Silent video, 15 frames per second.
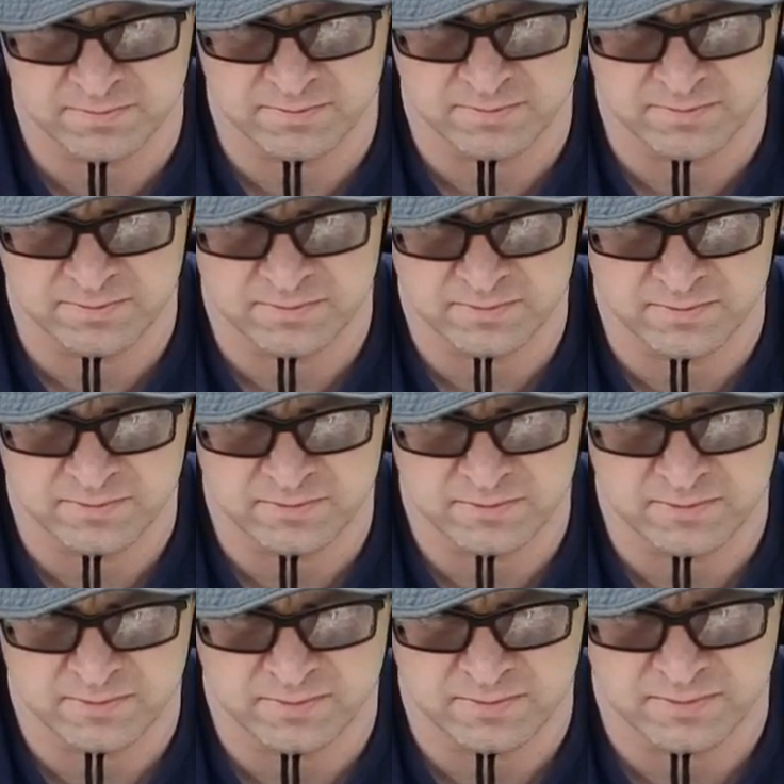
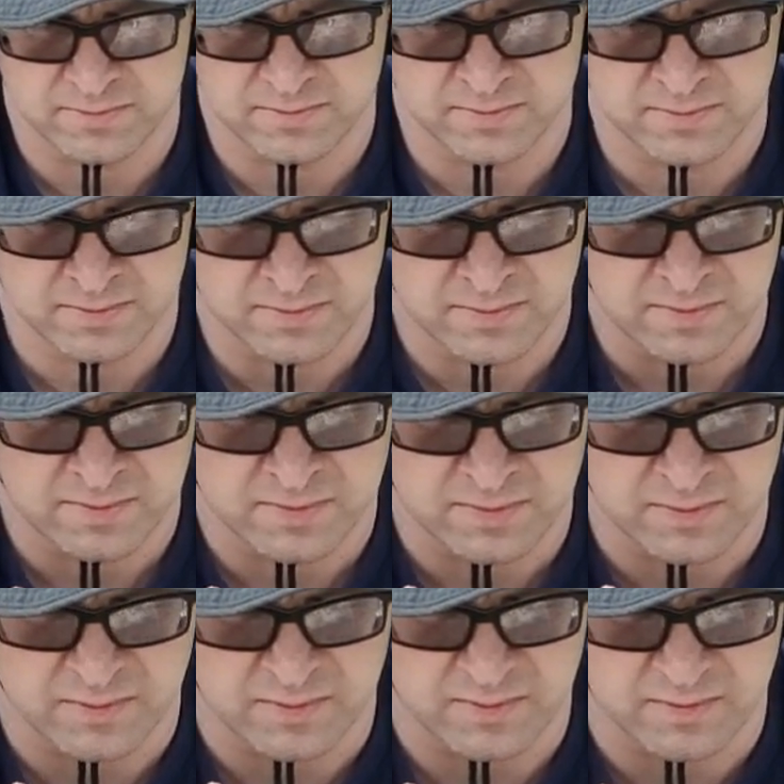
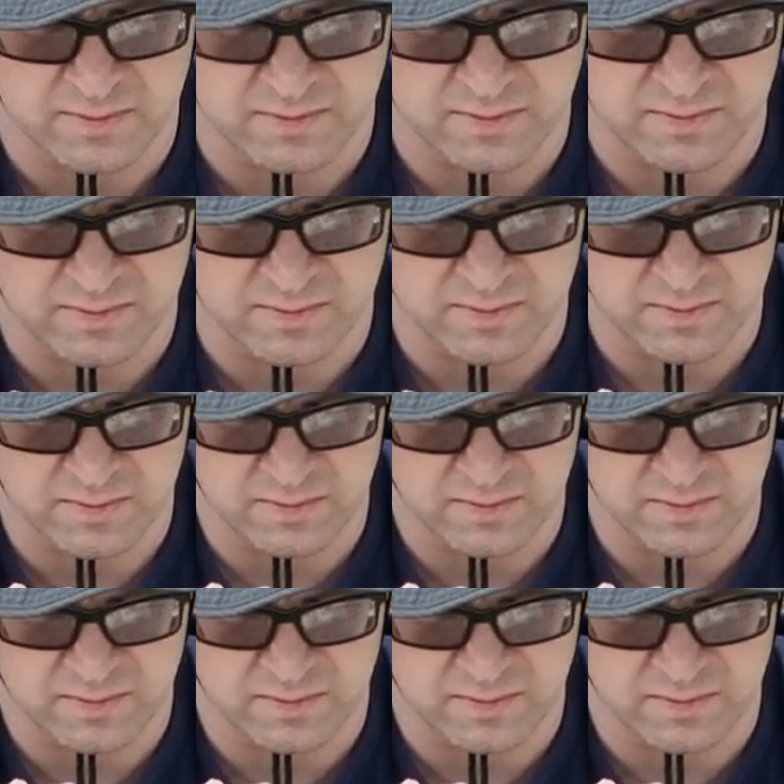No one is speaking in this clip.